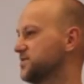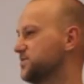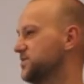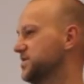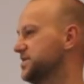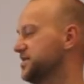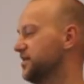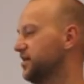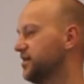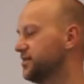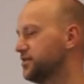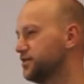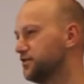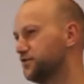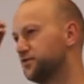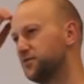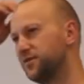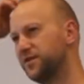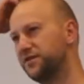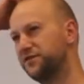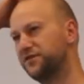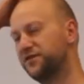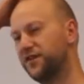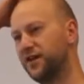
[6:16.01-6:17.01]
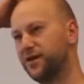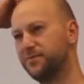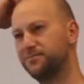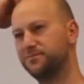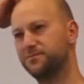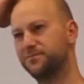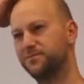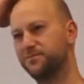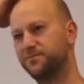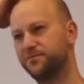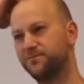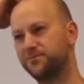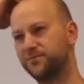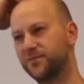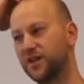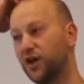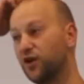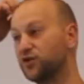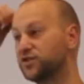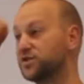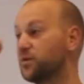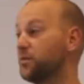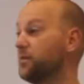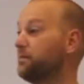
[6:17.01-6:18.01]
And we started off with, um,
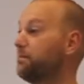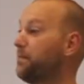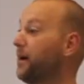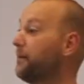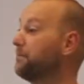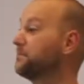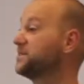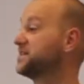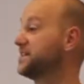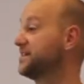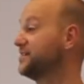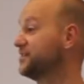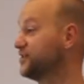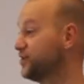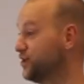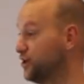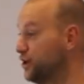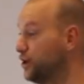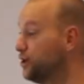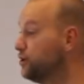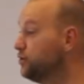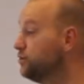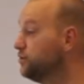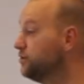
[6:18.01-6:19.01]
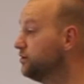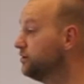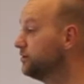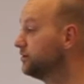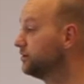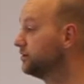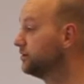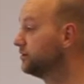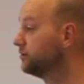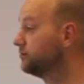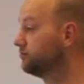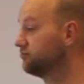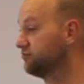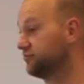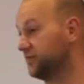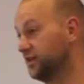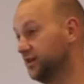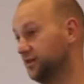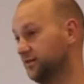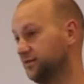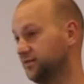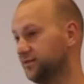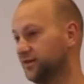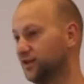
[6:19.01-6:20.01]
oh, someone bumps into you, yeah.